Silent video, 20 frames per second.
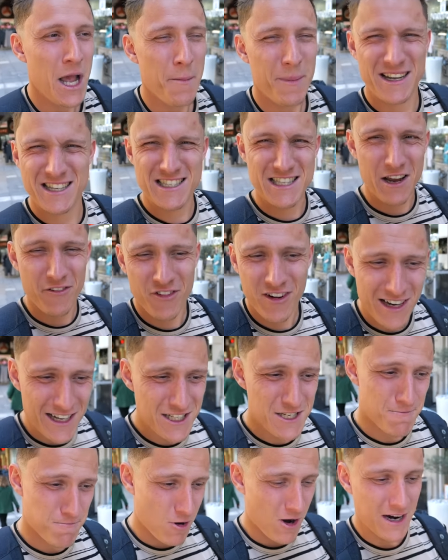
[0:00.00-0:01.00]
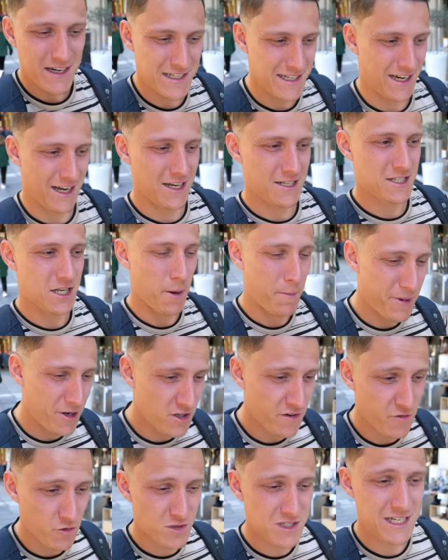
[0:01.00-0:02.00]
It's definitely surprising us. A
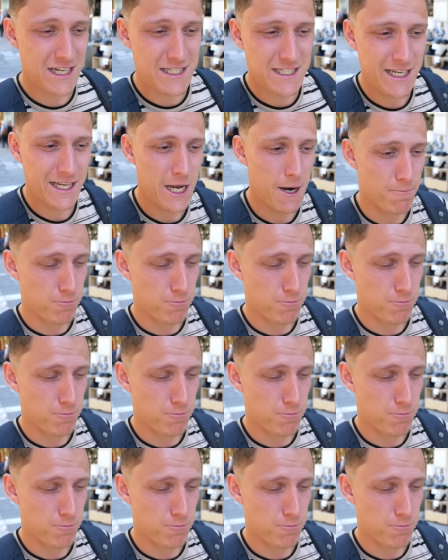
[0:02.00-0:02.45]
beautiful city, a